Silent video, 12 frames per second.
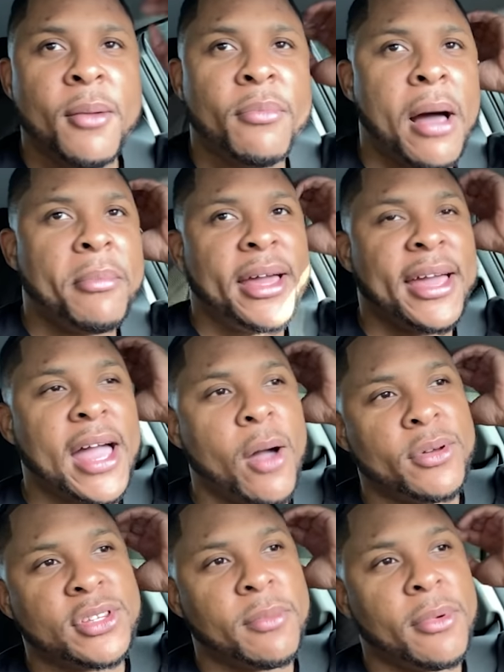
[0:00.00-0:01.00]
Probably hang out
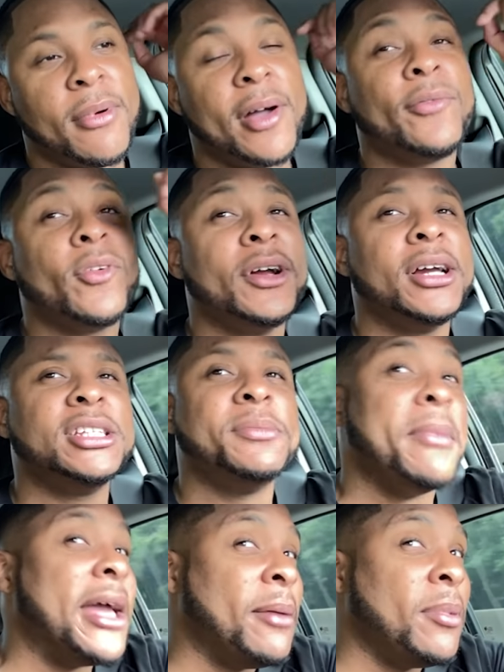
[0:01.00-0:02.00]
with some of my friends,
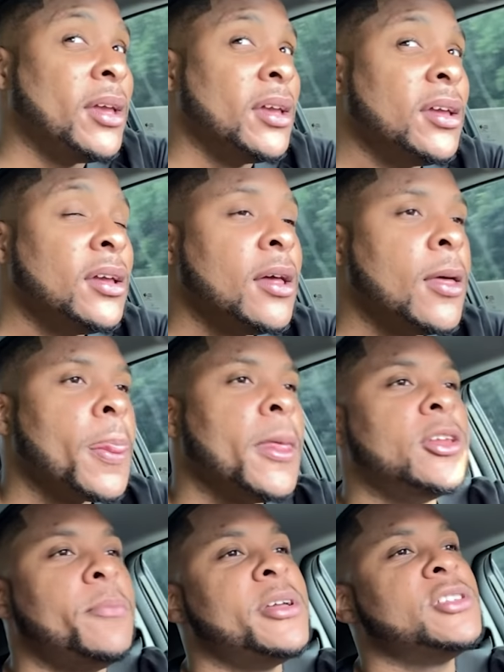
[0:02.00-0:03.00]
maybe.
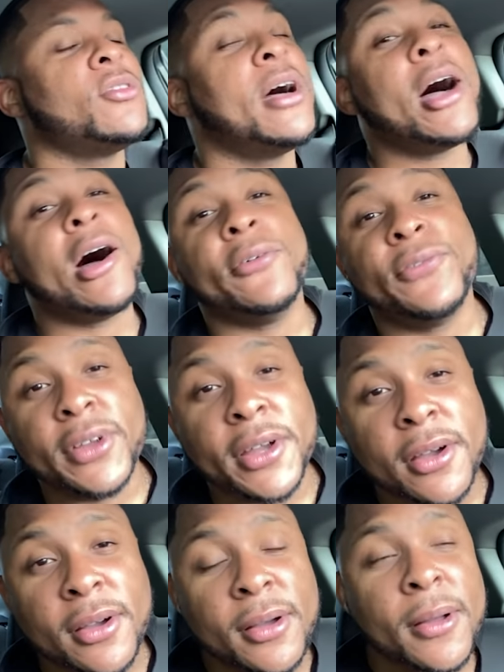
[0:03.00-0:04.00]
It depends on how I
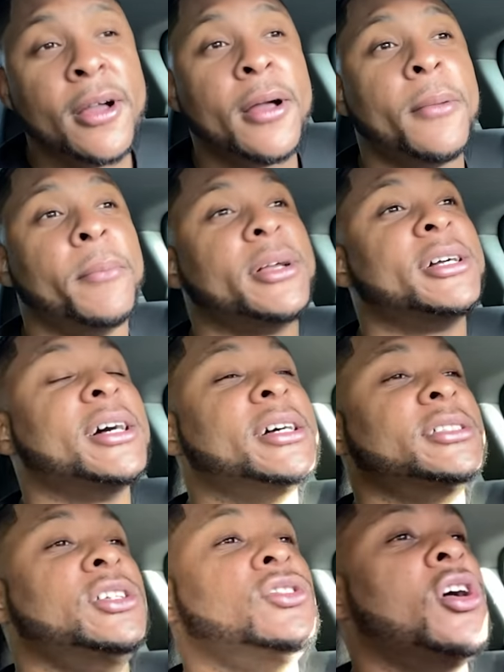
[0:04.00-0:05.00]
feel,
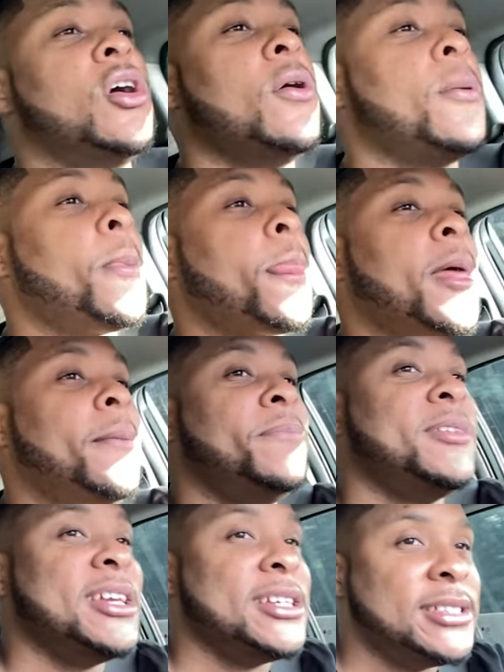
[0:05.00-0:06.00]
because, you know,
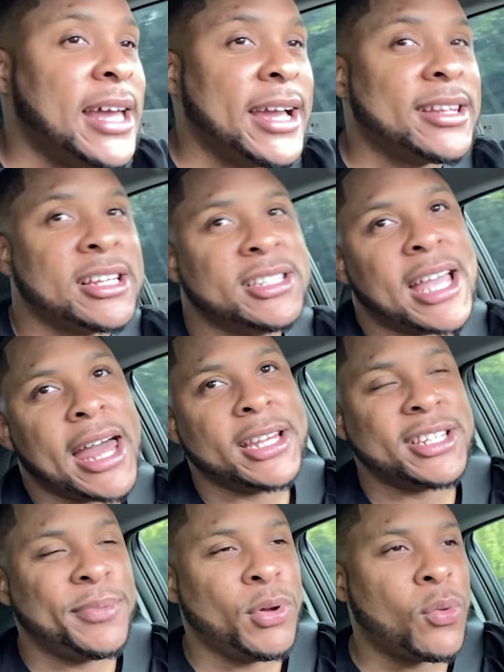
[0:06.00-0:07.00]
these days I just kind
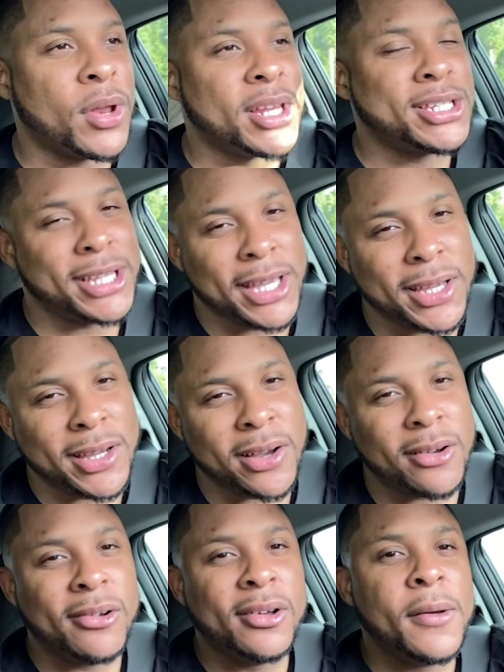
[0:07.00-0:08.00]
of just be want to
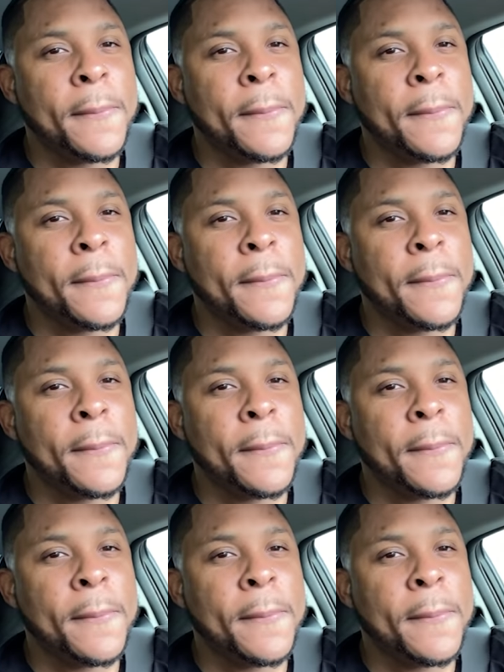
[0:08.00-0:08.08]
chill.